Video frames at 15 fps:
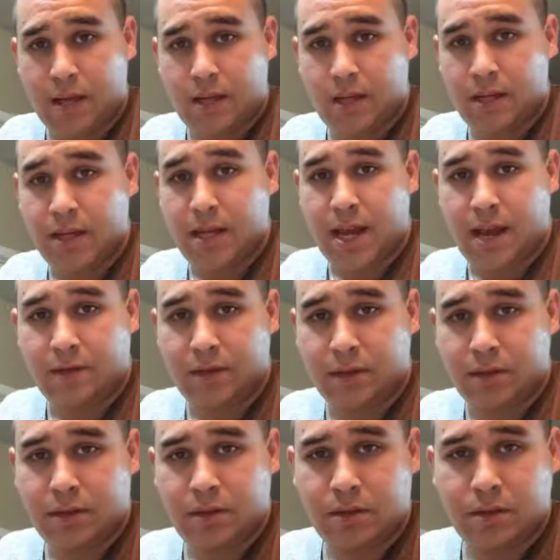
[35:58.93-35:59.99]
didn't have.
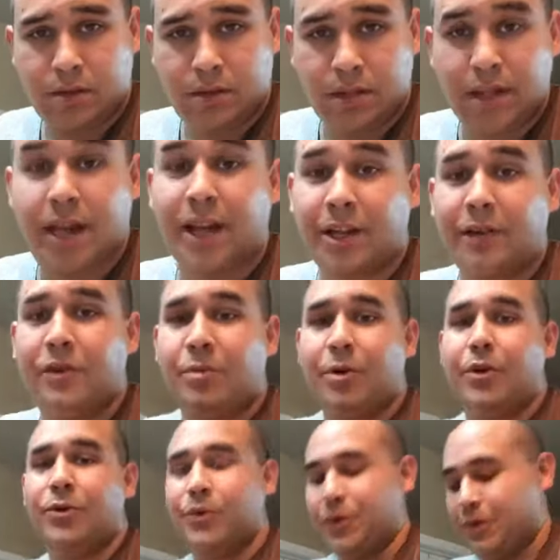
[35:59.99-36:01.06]
Yeah, I love the
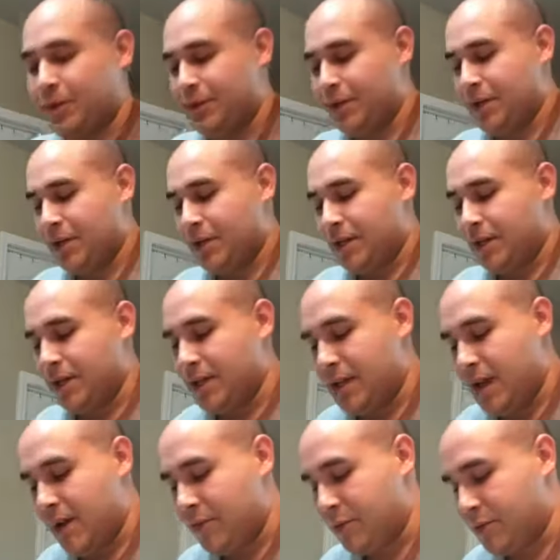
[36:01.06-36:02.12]
bowl too. It didn't
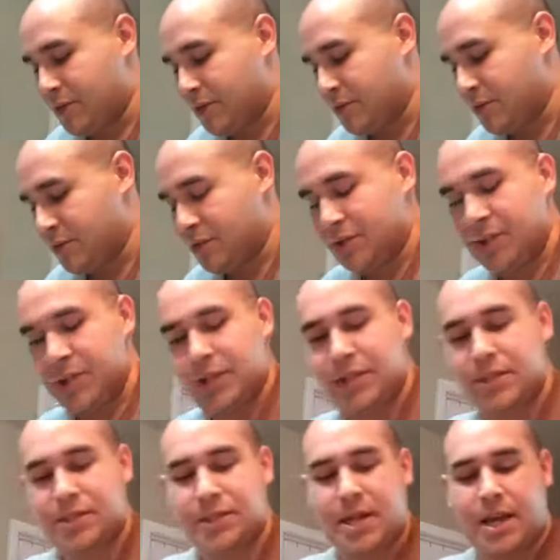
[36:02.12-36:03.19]
have the residual
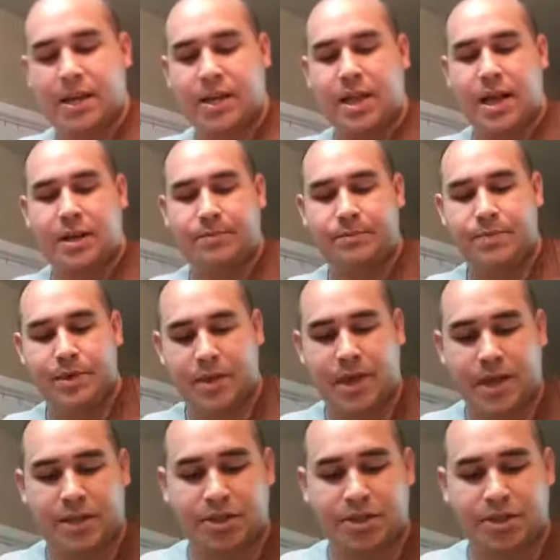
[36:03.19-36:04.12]
slickness that a lot of